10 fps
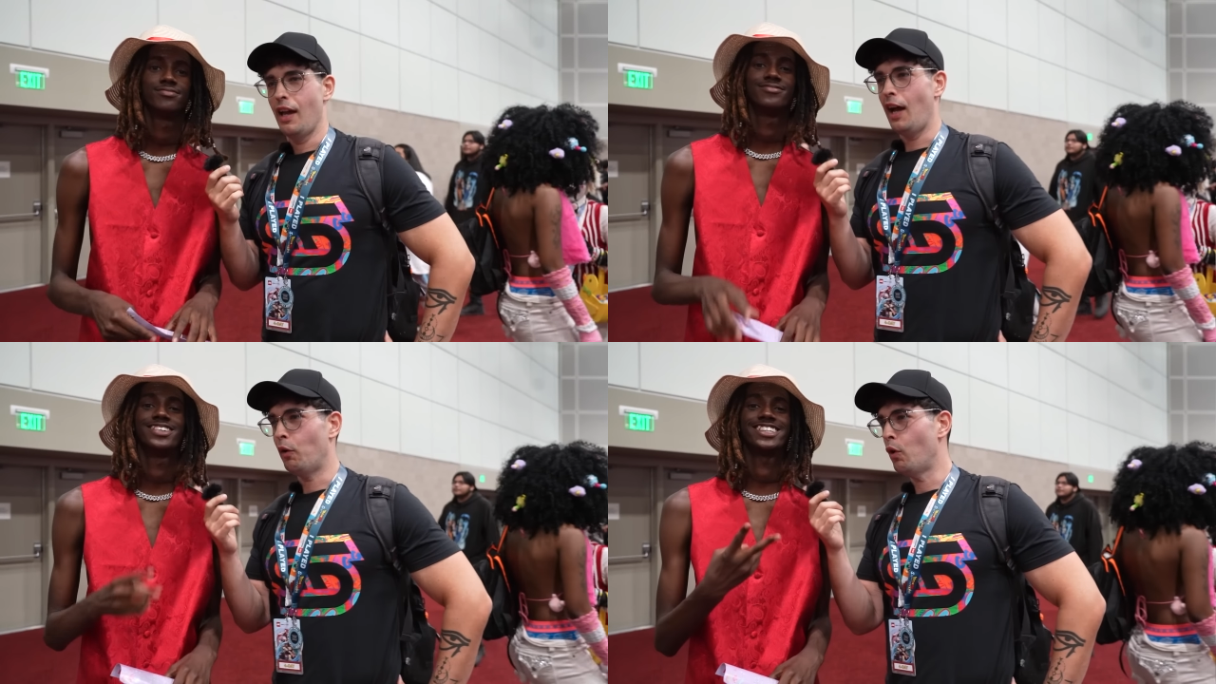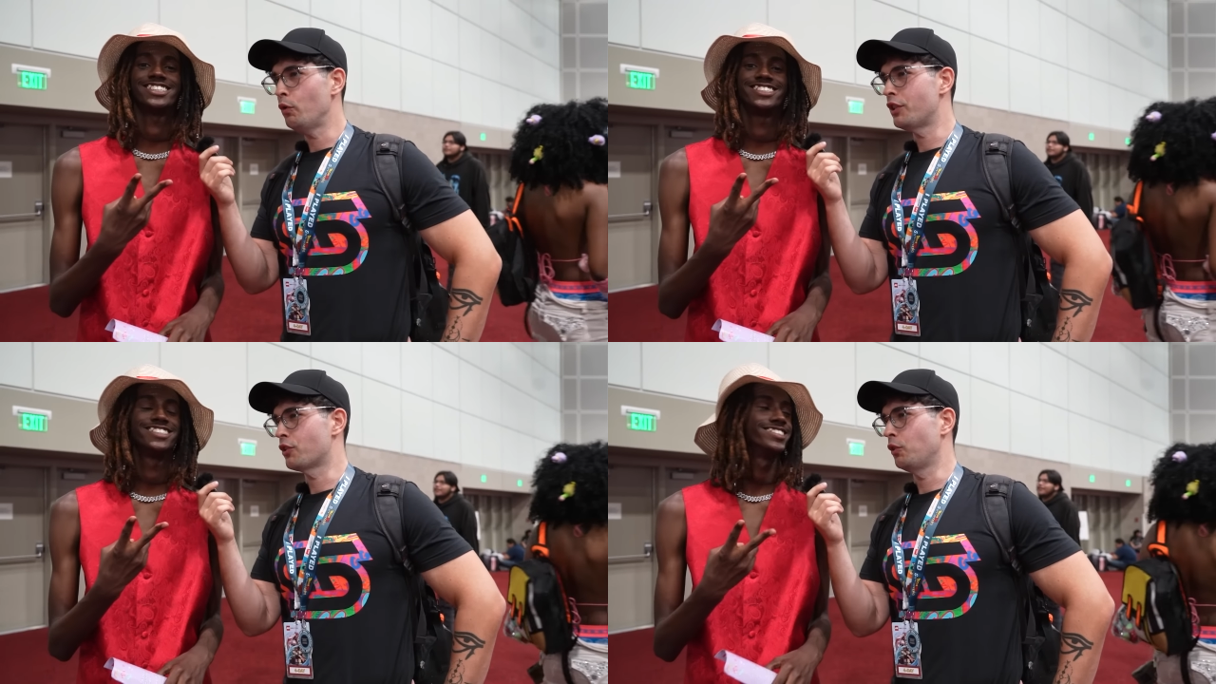Speaker 1: How
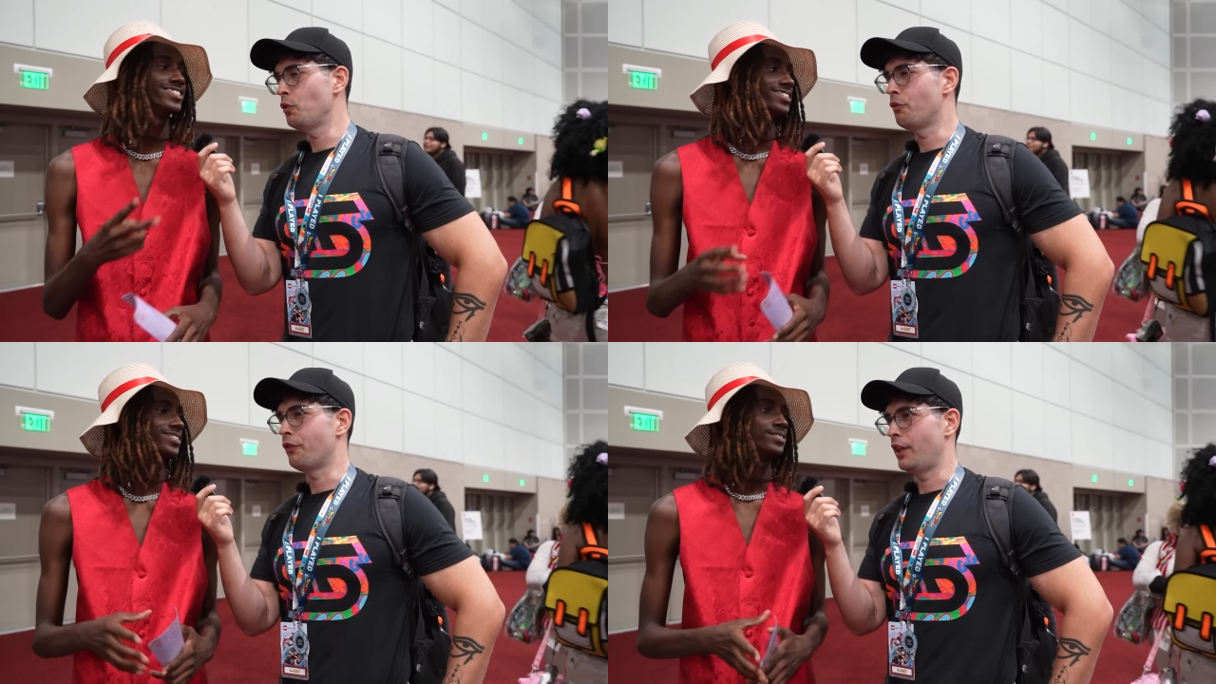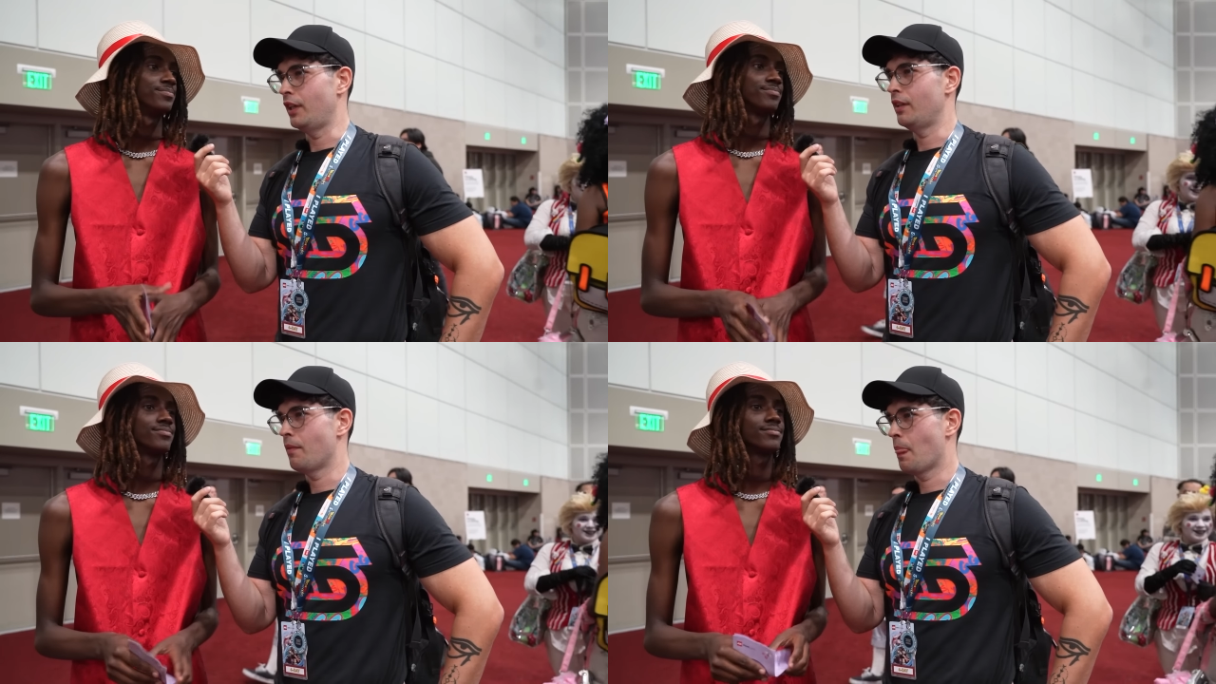old is
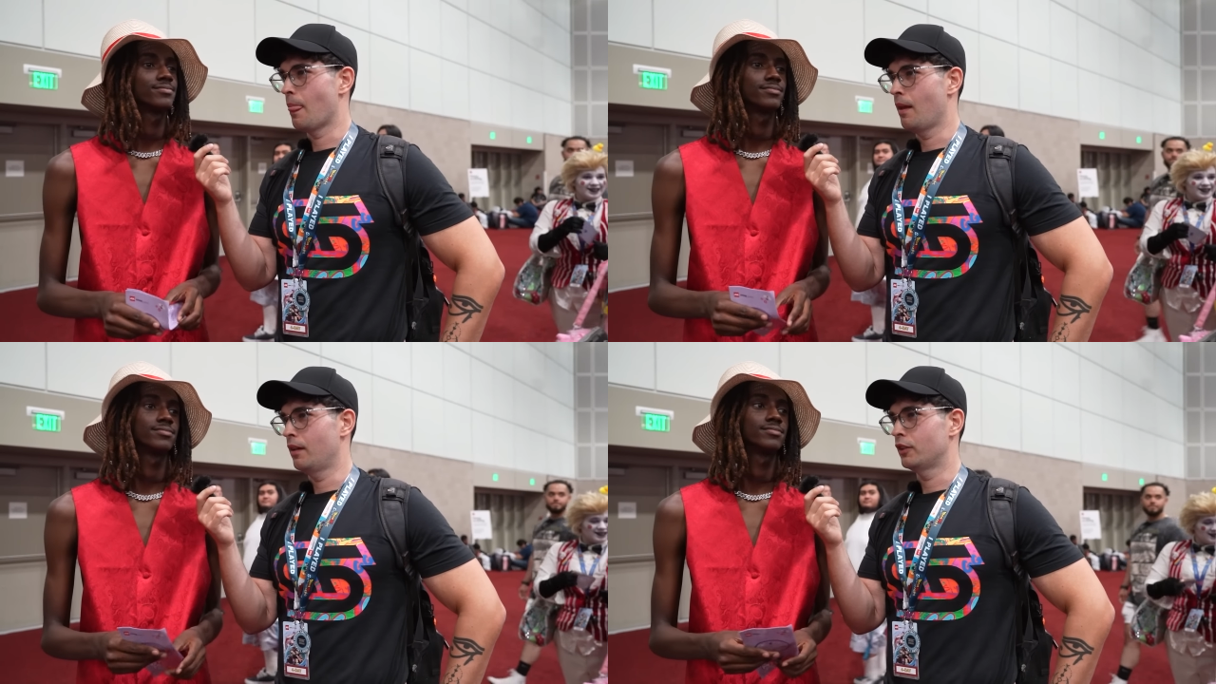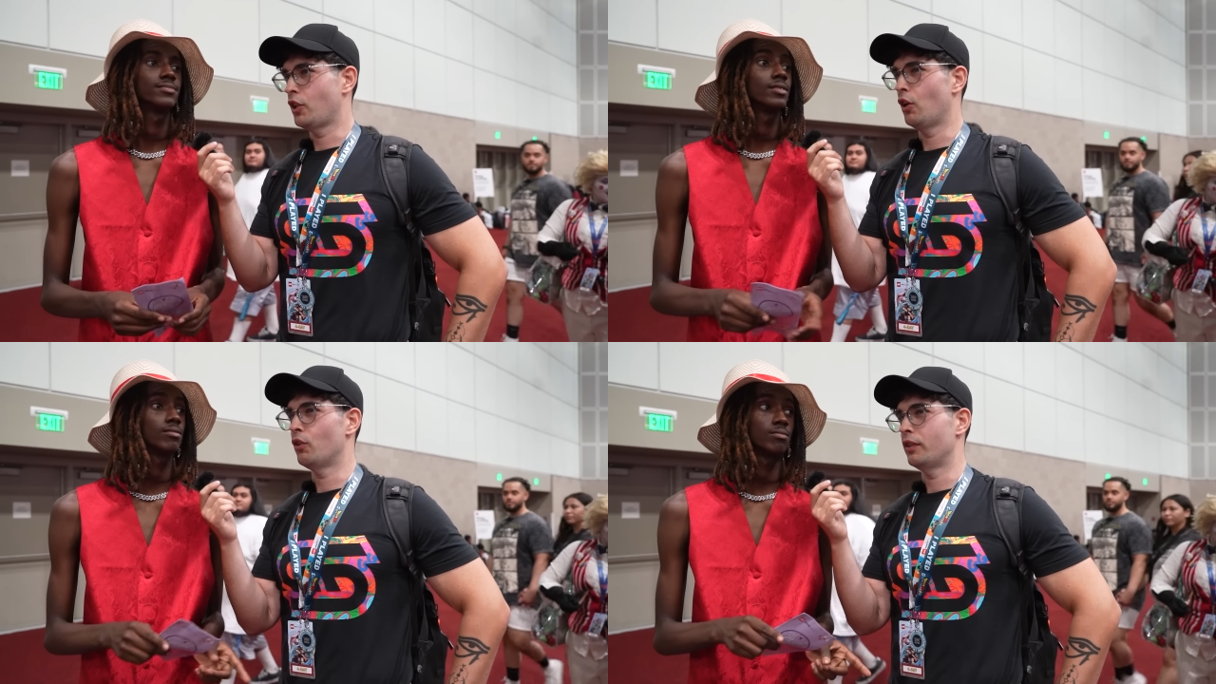Luffy
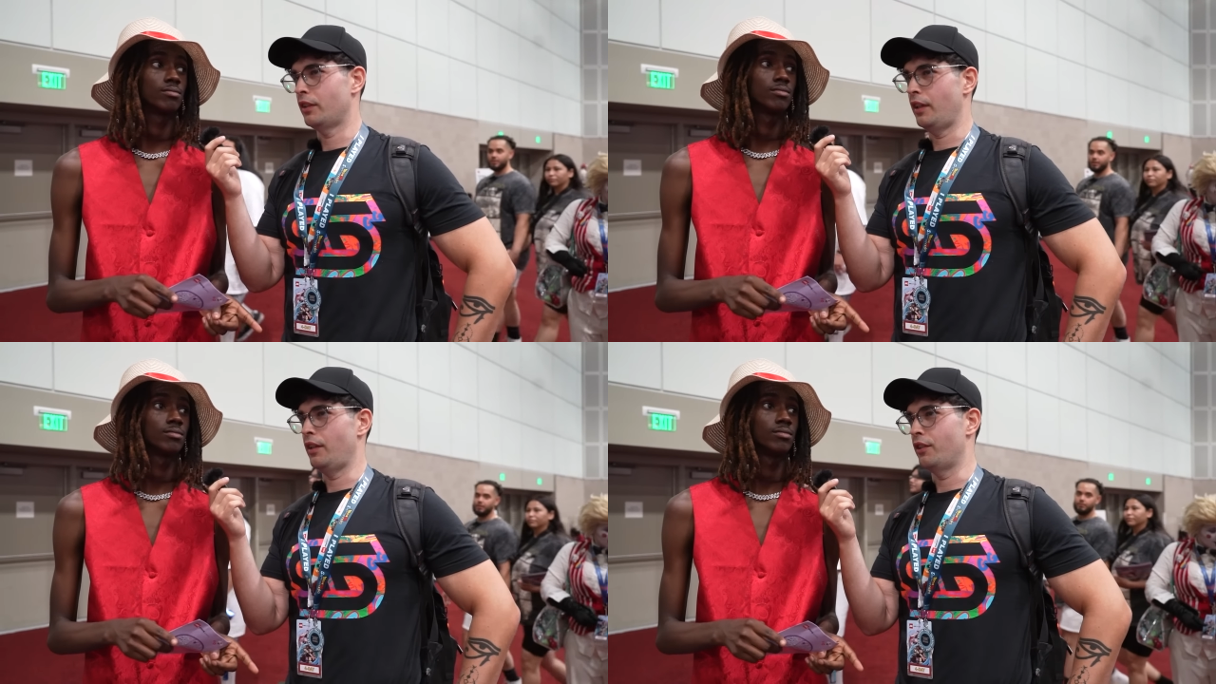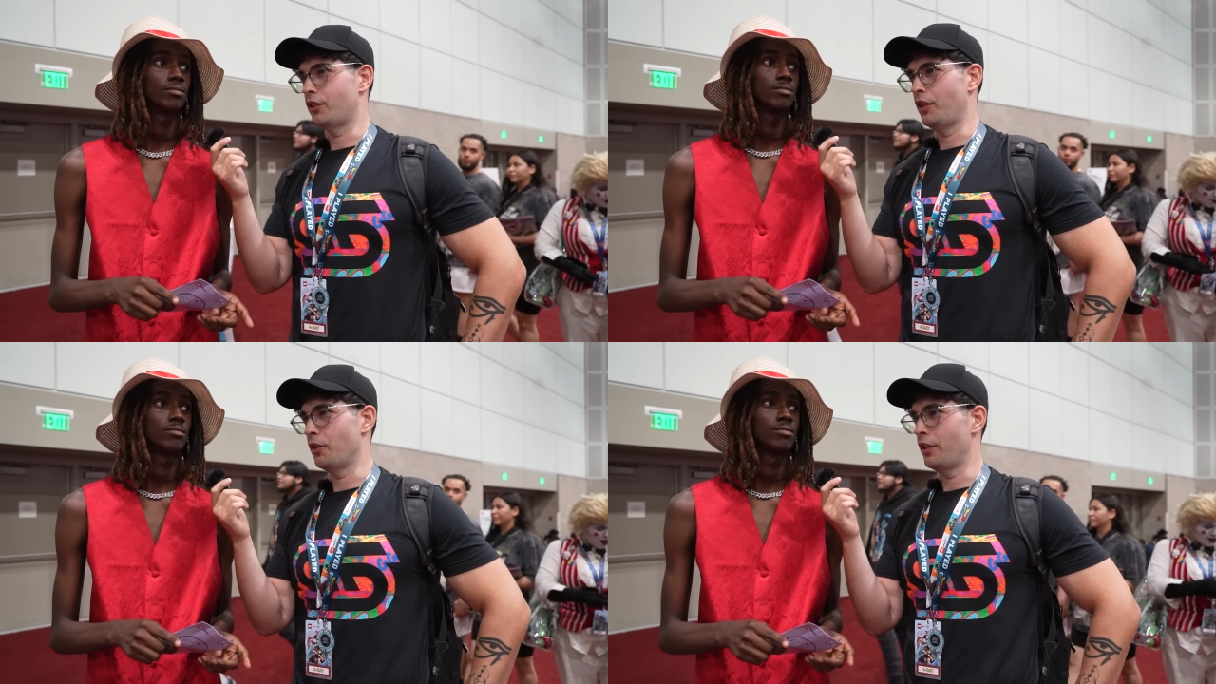currently in
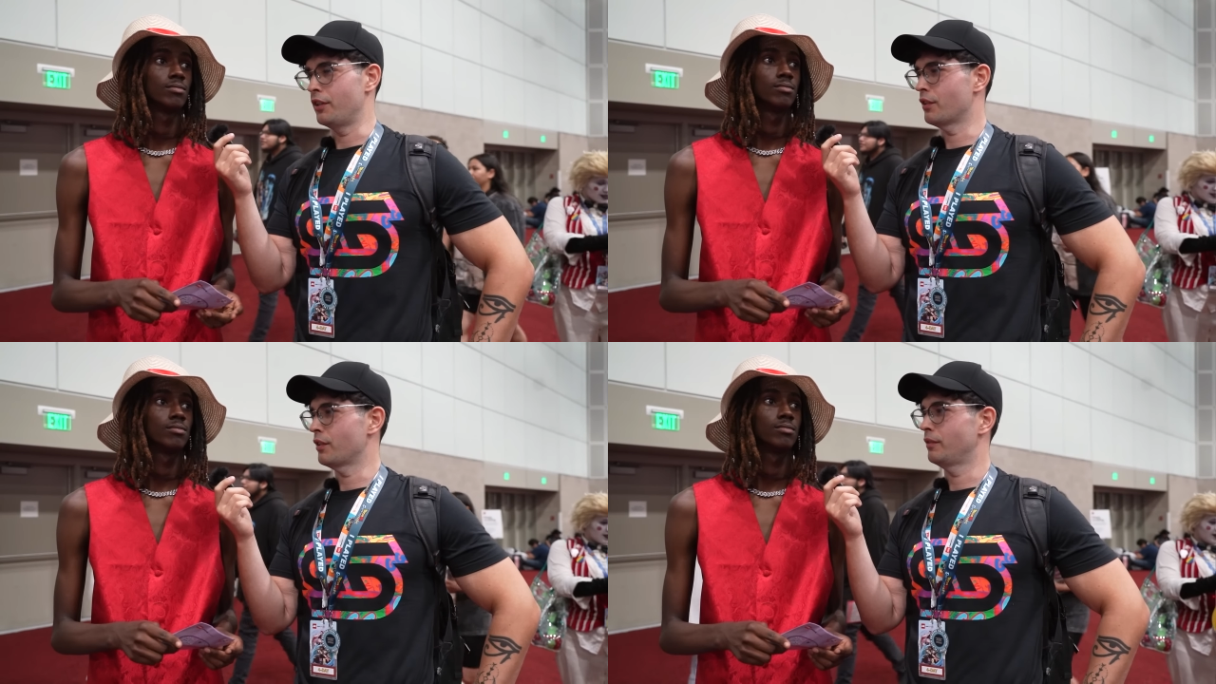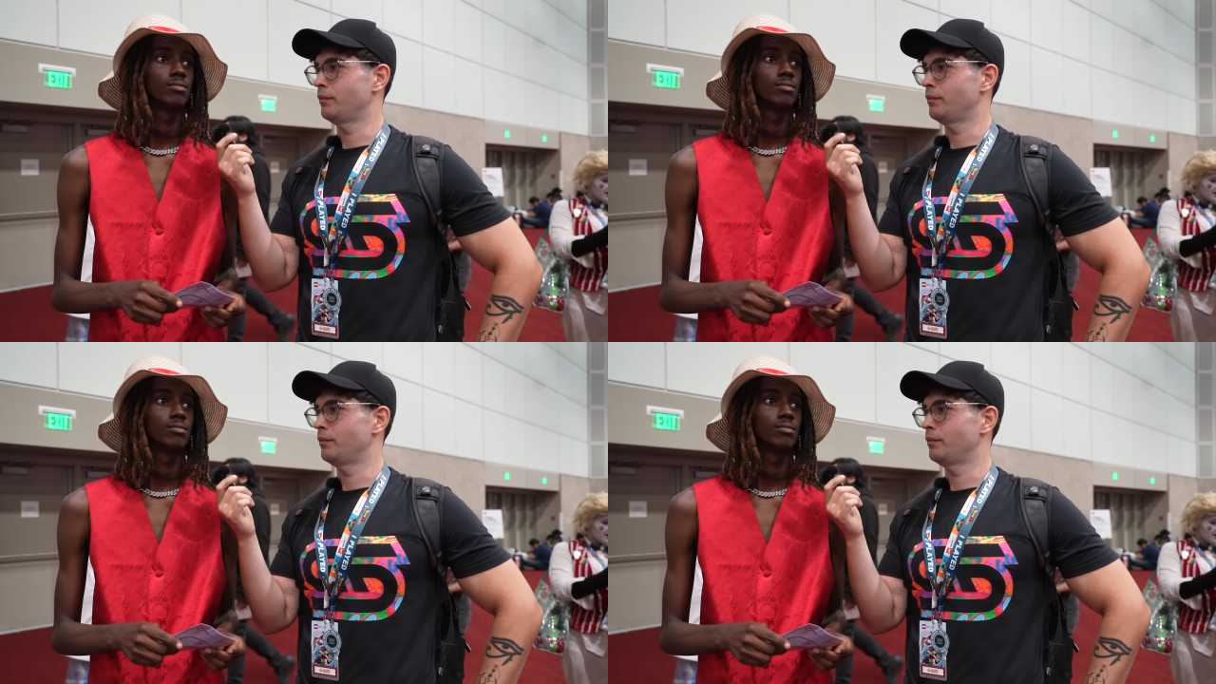the series?